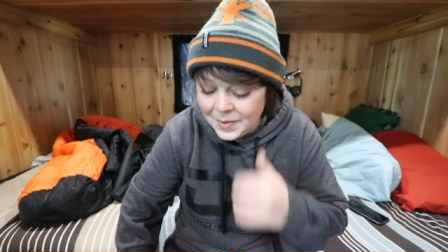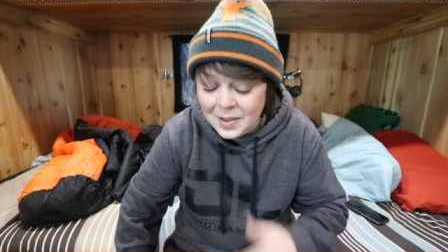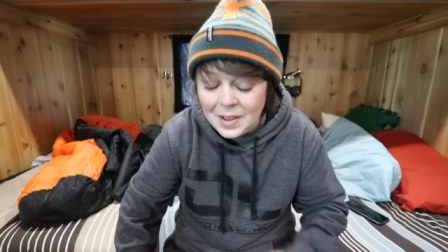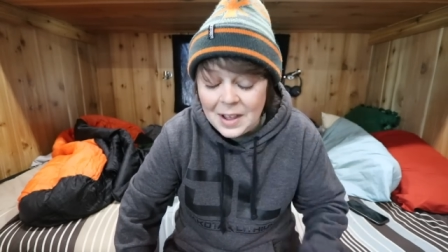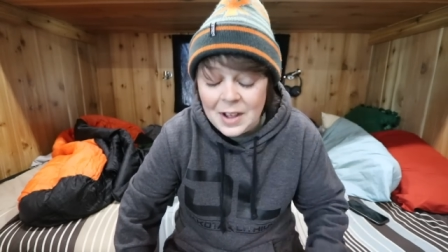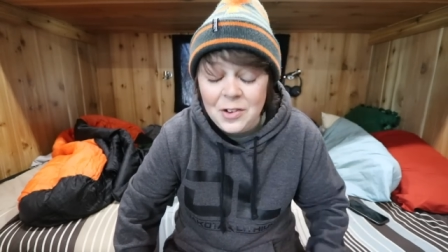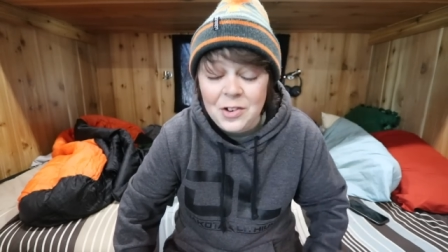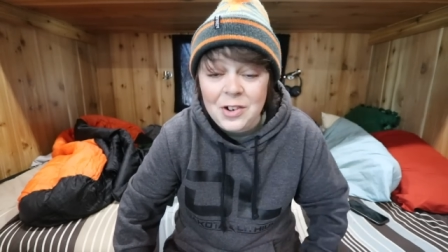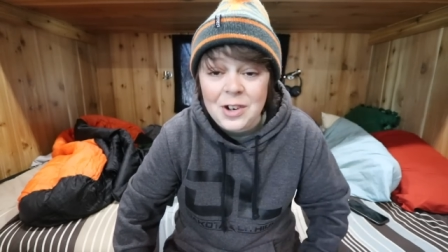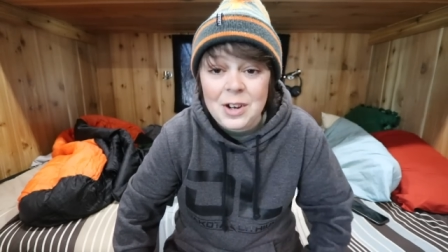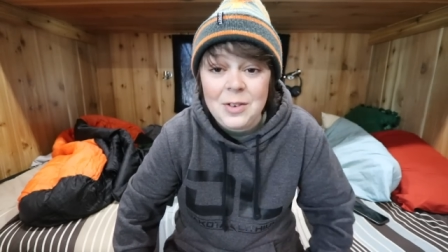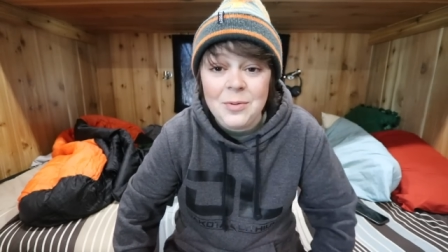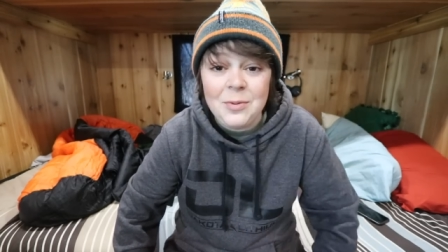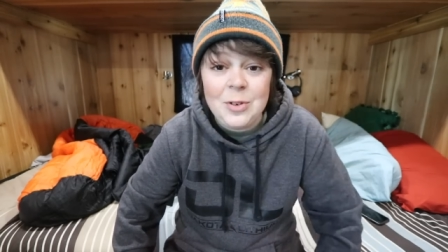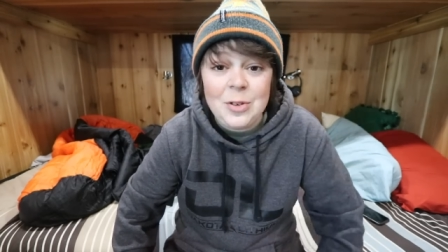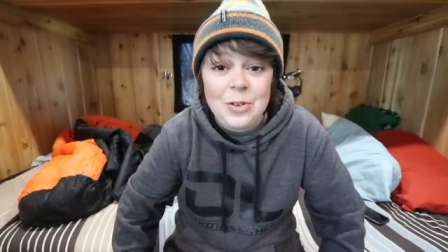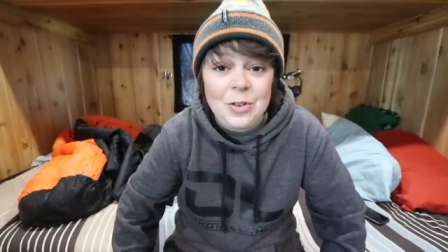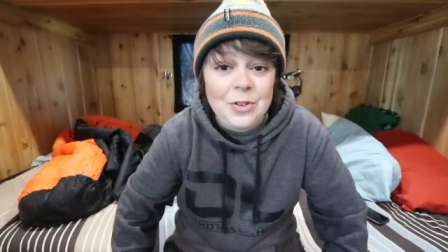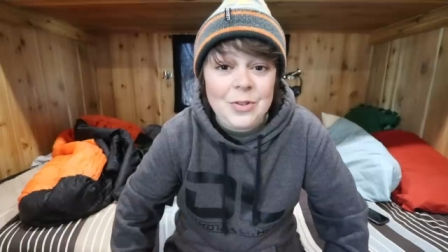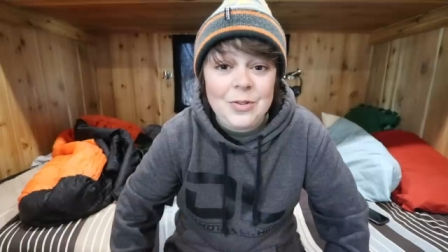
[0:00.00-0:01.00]
last night
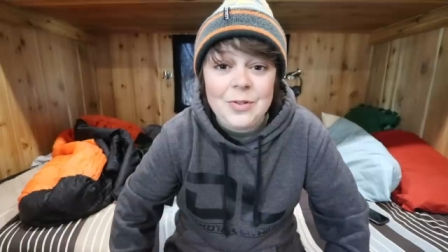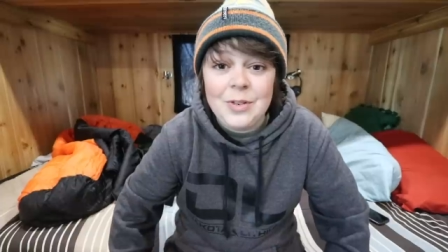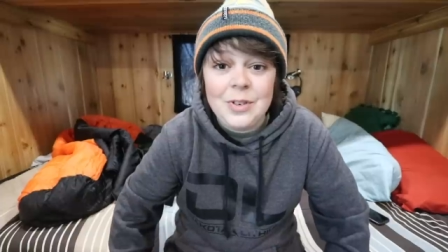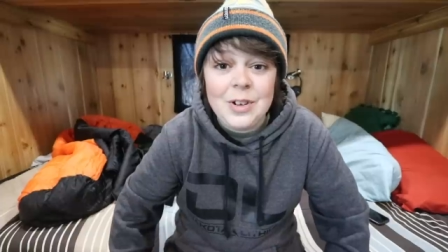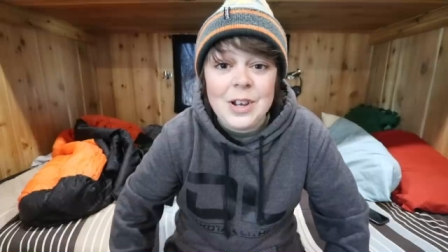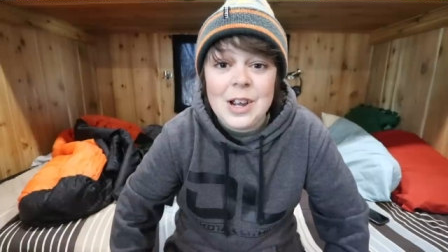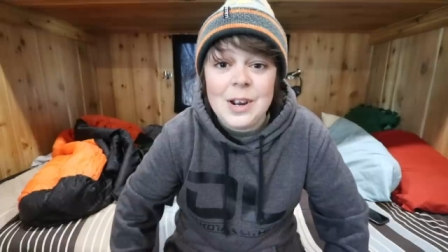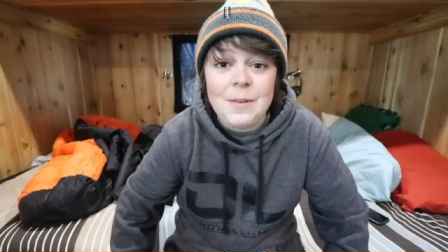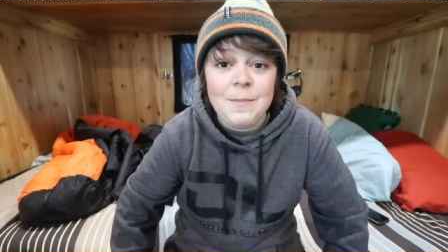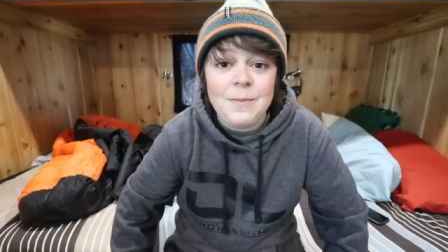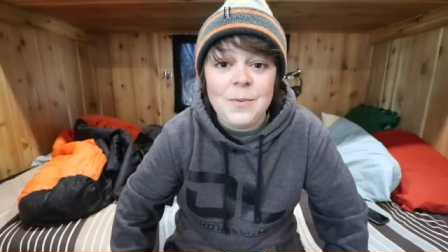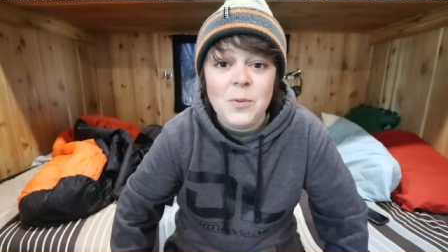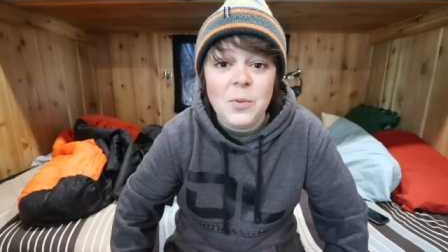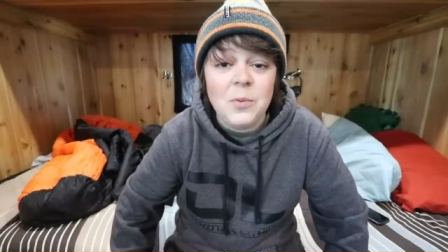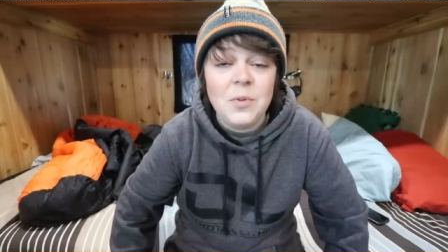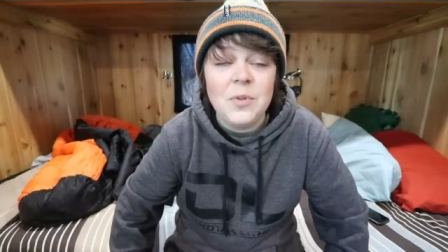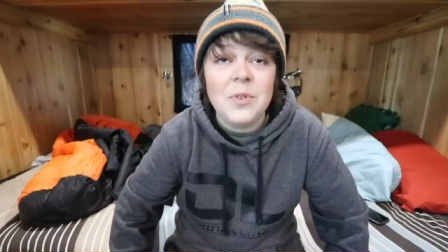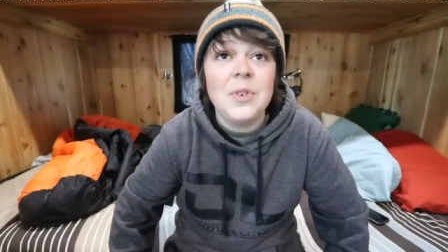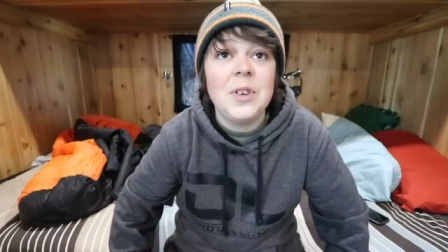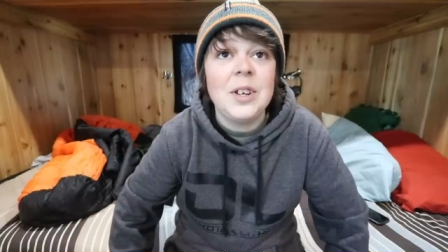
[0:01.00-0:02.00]
was I
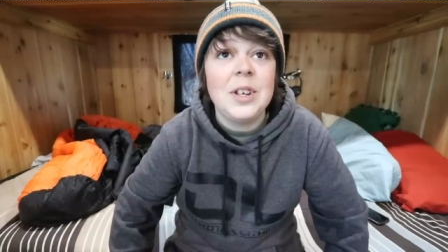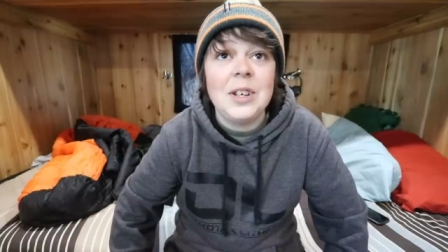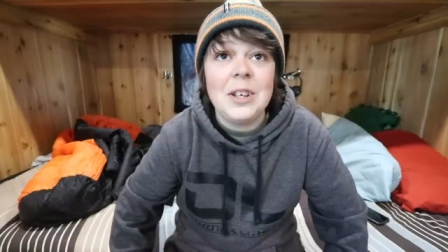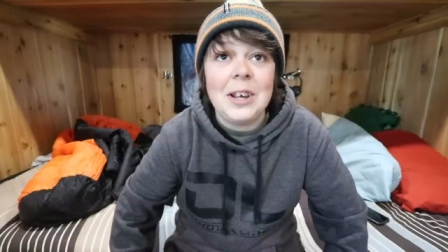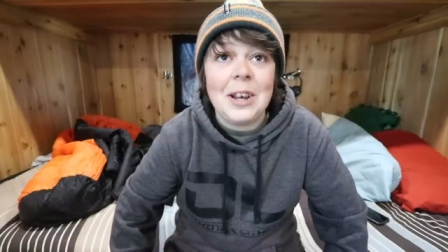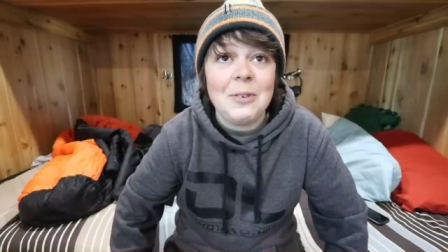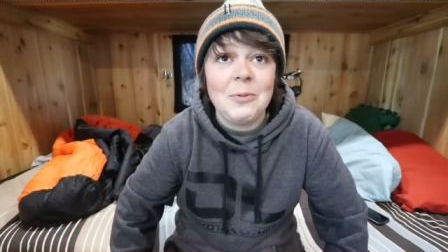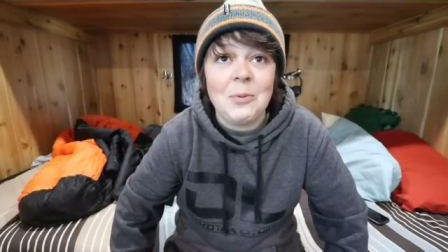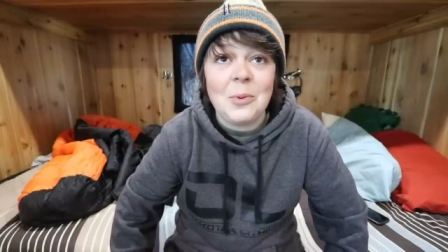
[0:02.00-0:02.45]
yeah